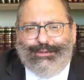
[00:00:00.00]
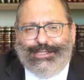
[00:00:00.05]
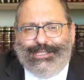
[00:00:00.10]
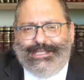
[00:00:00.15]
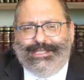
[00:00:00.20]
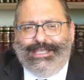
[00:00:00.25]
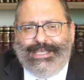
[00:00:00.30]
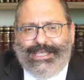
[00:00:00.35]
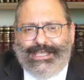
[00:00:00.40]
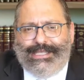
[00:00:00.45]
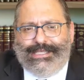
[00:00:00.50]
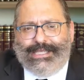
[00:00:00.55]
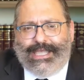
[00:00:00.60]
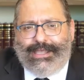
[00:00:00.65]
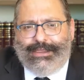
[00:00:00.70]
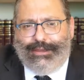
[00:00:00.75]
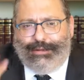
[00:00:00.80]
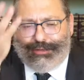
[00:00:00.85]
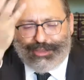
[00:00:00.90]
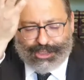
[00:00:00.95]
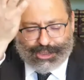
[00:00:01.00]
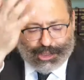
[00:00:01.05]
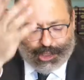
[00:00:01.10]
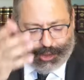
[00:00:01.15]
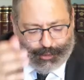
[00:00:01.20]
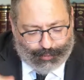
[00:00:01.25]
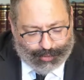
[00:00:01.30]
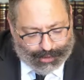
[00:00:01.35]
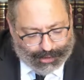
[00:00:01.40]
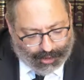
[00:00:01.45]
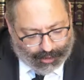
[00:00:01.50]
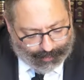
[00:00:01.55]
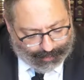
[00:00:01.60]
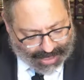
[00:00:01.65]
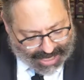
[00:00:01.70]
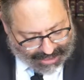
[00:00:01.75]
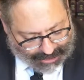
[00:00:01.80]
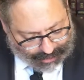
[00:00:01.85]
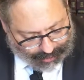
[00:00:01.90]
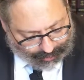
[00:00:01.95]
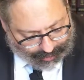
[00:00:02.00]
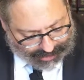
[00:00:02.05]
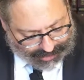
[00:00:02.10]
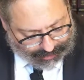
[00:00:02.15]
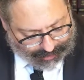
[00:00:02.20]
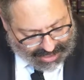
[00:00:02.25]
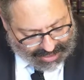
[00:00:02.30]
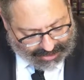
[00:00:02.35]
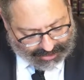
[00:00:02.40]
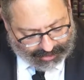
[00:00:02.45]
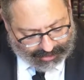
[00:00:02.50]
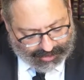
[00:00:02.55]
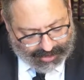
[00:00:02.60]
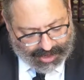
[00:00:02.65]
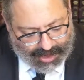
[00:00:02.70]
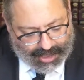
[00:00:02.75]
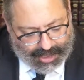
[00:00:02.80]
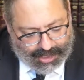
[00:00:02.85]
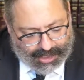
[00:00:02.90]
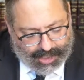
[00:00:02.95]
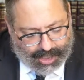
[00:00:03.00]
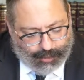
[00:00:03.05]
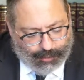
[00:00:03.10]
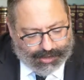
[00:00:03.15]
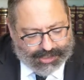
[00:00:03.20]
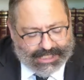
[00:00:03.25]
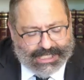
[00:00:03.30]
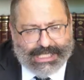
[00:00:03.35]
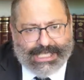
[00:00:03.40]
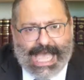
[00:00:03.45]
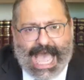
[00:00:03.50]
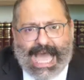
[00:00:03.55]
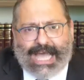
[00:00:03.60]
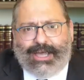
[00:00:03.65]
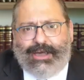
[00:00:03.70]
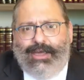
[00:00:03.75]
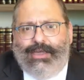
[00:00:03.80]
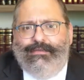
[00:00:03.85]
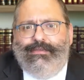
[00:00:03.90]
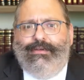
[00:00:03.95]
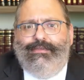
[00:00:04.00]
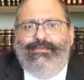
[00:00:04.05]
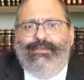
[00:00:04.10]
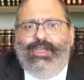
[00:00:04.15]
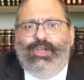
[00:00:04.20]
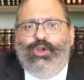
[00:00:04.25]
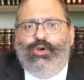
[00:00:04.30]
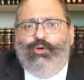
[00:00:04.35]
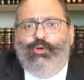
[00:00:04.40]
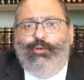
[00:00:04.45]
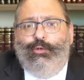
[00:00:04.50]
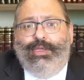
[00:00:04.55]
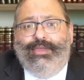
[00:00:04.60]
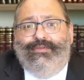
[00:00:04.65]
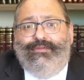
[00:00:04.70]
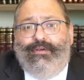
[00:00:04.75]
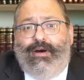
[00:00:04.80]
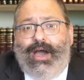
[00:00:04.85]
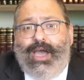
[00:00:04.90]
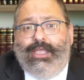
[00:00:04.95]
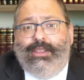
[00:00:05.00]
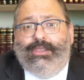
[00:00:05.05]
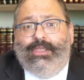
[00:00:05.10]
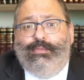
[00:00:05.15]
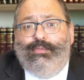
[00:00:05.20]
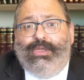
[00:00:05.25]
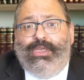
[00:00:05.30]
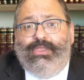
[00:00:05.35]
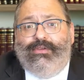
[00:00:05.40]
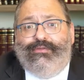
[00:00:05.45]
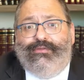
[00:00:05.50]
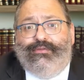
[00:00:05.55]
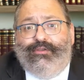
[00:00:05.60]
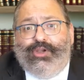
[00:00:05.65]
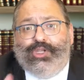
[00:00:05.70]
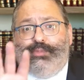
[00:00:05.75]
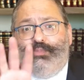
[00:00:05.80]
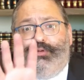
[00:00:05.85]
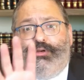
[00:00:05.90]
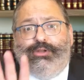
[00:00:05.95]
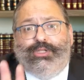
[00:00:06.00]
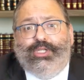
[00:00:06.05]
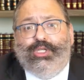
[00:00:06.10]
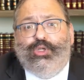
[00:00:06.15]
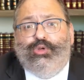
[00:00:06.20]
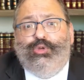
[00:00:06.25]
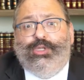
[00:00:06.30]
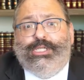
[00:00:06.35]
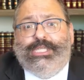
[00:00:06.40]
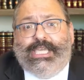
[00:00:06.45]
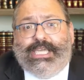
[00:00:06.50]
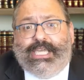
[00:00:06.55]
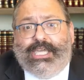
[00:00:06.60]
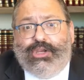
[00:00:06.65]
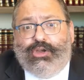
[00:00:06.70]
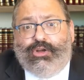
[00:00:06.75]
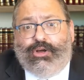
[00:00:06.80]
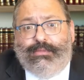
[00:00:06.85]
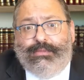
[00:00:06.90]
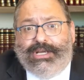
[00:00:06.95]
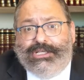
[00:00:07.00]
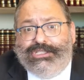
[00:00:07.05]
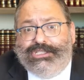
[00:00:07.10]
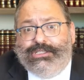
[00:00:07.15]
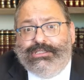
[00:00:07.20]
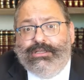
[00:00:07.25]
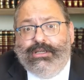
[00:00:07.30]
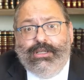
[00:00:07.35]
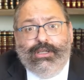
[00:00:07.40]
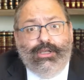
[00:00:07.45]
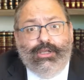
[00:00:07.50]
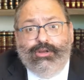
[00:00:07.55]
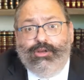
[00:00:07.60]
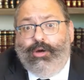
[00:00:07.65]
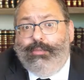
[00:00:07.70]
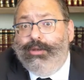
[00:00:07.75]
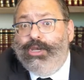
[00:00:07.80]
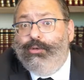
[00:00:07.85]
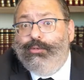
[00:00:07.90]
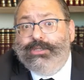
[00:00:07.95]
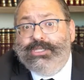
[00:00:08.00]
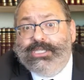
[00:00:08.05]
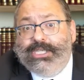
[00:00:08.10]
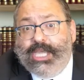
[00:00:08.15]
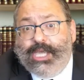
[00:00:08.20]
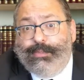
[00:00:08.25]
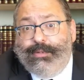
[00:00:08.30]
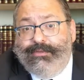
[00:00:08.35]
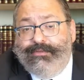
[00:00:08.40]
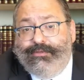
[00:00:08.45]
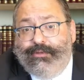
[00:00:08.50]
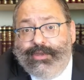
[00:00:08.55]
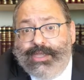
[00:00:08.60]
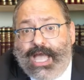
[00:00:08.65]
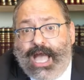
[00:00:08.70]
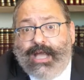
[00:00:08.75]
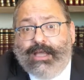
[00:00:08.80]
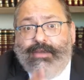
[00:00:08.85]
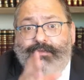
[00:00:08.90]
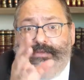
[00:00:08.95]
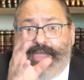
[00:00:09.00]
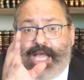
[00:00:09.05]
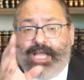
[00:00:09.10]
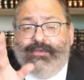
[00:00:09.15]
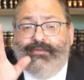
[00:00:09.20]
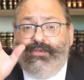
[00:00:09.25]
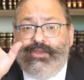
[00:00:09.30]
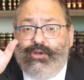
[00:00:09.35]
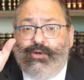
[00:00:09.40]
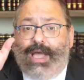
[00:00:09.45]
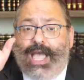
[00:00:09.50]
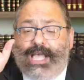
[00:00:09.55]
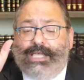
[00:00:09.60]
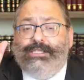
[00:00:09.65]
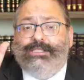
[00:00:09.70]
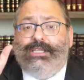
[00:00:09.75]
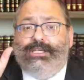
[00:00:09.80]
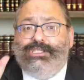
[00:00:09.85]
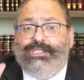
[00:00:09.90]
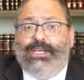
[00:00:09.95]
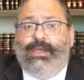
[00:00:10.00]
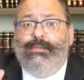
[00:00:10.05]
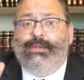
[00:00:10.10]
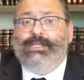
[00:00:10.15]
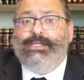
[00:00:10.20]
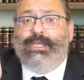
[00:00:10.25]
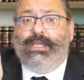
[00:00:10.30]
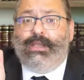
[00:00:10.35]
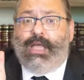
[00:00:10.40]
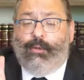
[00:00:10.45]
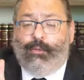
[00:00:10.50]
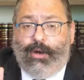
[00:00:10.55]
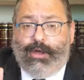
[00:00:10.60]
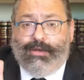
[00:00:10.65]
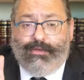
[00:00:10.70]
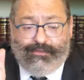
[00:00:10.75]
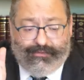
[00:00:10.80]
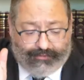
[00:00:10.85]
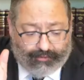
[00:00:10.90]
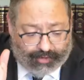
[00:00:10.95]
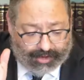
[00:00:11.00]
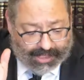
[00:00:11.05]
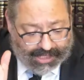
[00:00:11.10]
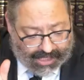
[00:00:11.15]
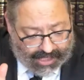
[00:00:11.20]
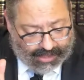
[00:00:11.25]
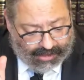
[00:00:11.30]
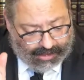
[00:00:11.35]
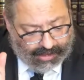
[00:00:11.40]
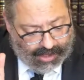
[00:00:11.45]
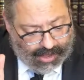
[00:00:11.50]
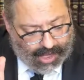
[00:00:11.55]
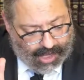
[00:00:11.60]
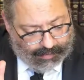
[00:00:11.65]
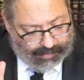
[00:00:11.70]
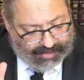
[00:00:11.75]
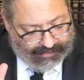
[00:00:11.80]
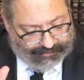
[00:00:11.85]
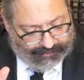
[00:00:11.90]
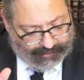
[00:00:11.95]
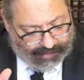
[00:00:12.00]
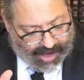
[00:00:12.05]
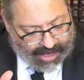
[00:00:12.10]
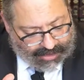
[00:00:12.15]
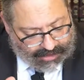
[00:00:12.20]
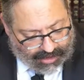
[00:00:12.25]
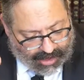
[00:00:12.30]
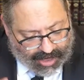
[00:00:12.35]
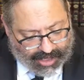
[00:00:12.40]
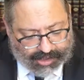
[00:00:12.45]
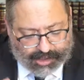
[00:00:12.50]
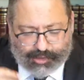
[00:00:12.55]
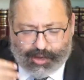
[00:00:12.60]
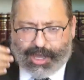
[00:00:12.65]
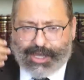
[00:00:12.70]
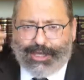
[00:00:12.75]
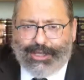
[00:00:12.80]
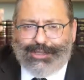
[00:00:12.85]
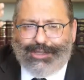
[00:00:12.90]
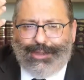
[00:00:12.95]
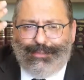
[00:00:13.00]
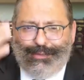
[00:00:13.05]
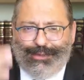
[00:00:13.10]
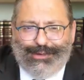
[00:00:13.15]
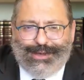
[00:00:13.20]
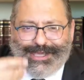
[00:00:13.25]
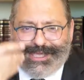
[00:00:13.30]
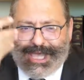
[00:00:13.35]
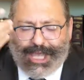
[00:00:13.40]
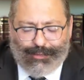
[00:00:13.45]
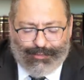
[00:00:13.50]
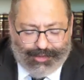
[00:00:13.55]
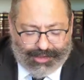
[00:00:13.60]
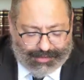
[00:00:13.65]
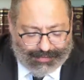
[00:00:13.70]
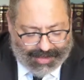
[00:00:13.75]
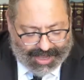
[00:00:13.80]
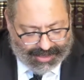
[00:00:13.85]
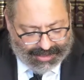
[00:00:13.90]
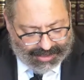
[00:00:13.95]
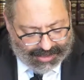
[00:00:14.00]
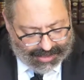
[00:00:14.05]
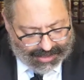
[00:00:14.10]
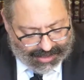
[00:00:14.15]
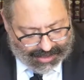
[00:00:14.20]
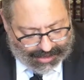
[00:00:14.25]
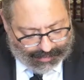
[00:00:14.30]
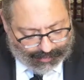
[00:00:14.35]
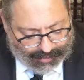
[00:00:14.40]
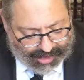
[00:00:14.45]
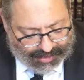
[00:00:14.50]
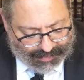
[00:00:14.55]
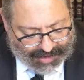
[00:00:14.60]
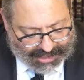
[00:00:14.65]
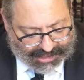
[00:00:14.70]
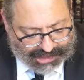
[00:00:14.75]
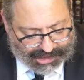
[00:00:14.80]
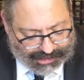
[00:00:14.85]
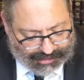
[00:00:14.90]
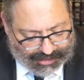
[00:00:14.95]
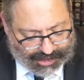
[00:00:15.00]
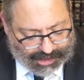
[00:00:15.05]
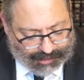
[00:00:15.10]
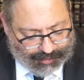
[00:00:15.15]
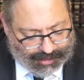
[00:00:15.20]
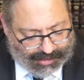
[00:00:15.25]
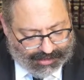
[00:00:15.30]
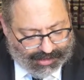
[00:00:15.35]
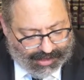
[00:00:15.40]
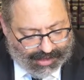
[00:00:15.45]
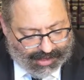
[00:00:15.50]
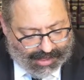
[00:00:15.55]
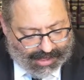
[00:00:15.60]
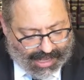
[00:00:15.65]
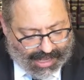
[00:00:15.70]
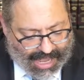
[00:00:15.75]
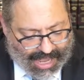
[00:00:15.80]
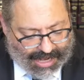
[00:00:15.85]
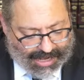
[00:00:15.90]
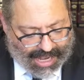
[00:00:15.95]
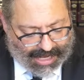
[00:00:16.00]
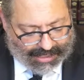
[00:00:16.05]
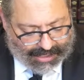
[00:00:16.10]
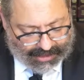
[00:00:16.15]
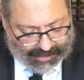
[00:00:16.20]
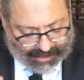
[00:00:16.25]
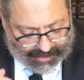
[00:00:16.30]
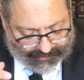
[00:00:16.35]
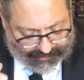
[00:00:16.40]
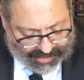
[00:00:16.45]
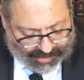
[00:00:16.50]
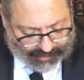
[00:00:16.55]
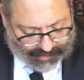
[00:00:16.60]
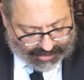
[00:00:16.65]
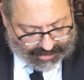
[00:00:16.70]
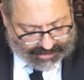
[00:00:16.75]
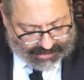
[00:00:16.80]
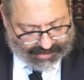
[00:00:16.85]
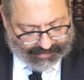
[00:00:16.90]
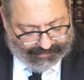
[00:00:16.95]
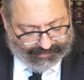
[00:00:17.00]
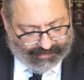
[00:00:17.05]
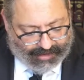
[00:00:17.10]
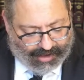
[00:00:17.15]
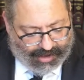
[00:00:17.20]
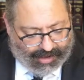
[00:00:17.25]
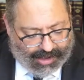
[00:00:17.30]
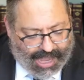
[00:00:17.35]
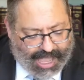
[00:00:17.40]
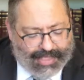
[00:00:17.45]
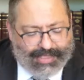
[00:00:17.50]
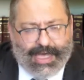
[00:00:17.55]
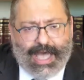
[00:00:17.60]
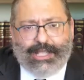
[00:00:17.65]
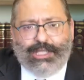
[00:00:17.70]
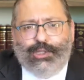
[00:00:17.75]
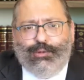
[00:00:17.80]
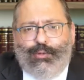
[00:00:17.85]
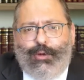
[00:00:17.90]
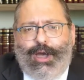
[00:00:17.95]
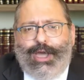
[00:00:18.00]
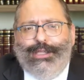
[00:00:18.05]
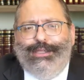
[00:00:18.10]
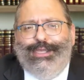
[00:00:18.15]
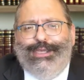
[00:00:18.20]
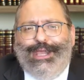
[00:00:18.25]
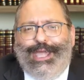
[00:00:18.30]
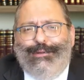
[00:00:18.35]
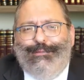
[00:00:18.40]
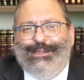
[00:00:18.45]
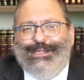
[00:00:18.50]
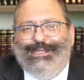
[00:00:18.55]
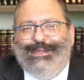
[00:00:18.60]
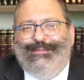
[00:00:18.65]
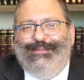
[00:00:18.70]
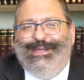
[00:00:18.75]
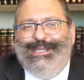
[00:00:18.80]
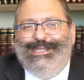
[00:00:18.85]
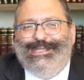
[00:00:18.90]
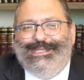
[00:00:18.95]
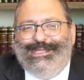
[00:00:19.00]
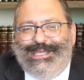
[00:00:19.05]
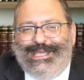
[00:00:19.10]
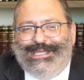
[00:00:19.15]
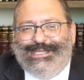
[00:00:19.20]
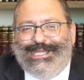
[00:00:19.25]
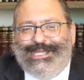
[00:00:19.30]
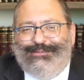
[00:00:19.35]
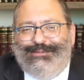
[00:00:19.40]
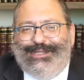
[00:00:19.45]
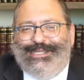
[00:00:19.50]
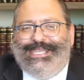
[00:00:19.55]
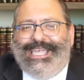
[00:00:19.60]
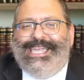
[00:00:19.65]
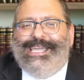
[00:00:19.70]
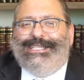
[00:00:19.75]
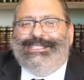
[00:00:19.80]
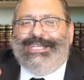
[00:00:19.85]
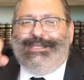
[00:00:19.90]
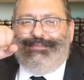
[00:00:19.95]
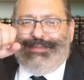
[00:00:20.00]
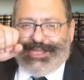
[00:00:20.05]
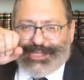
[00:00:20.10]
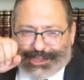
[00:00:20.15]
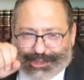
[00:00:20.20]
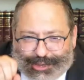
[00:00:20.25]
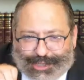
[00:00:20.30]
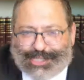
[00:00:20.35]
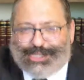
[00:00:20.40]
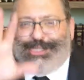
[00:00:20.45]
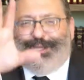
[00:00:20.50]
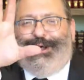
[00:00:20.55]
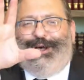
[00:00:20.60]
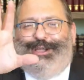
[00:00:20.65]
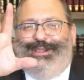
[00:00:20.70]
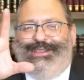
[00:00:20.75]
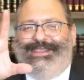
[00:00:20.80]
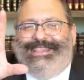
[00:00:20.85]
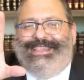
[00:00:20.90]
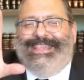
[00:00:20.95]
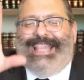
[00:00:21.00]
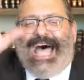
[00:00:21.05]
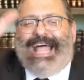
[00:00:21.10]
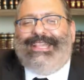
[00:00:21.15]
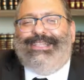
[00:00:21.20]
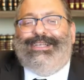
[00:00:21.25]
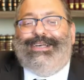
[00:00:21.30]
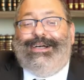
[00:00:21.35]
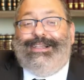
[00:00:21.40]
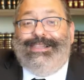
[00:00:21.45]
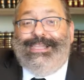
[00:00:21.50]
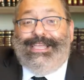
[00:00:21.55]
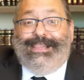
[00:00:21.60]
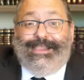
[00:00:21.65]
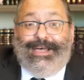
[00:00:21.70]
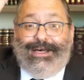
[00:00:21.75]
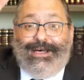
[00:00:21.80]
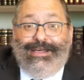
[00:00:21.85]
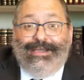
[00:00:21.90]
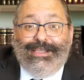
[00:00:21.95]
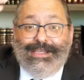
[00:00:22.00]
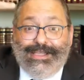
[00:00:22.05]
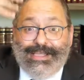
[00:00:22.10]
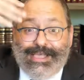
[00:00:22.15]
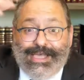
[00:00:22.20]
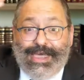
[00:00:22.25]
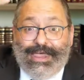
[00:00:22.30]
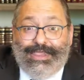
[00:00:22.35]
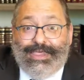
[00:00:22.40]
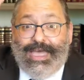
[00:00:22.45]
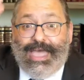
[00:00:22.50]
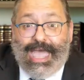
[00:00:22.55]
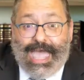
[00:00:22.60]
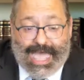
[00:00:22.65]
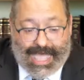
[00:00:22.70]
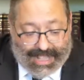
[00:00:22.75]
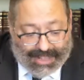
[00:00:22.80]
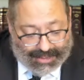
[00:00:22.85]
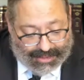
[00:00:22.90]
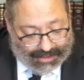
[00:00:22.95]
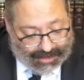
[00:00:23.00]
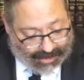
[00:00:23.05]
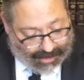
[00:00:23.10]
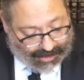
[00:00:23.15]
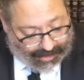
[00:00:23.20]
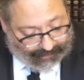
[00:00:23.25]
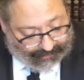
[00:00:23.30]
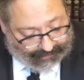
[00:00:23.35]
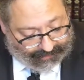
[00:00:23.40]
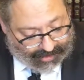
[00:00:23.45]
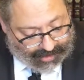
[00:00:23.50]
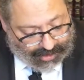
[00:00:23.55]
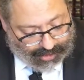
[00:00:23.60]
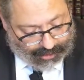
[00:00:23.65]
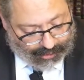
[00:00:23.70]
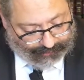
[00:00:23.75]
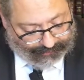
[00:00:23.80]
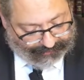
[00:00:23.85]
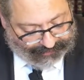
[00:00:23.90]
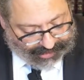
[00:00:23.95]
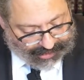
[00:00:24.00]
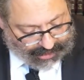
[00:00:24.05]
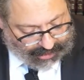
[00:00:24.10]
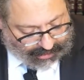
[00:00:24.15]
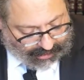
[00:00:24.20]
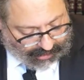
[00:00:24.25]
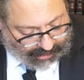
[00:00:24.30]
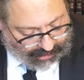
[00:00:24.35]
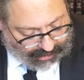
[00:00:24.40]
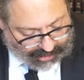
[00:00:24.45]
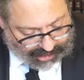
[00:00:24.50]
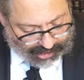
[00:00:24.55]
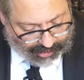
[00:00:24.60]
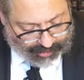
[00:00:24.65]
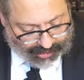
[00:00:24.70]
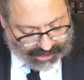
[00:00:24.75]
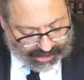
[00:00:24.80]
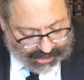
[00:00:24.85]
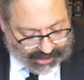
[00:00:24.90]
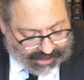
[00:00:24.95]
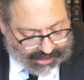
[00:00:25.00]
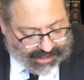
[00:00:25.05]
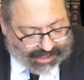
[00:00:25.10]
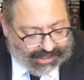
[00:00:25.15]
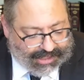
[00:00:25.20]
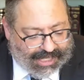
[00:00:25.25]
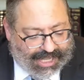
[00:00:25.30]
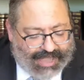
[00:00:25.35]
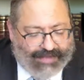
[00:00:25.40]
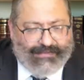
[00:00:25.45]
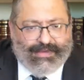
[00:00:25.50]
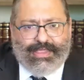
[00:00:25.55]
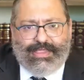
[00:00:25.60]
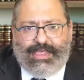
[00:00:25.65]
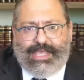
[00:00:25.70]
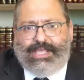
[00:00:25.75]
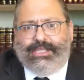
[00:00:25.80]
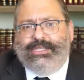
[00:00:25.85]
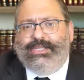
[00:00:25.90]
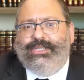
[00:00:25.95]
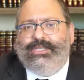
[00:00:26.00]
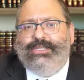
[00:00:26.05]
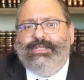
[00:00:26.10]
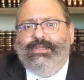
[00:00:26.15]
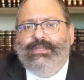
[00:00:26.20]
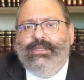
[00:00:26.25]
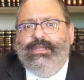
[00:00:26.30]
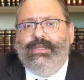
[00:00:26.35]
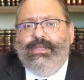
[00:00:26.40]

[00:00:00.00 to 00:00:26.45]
or sneeze and their soul would go back to its maker. It was Yaakov Avinu who we find to be the first person who's sick in Chumash. Nobody was sick before Yaakov. Yaakov Avinu asked Hashem, he said, I want to fall ill before I die so I could communicate with my, with my children and I can give them a matzava, and that's why today when somebody sneezes, we say it should be tsugazon, not chalila, the end of your physical journey. So he says, even this,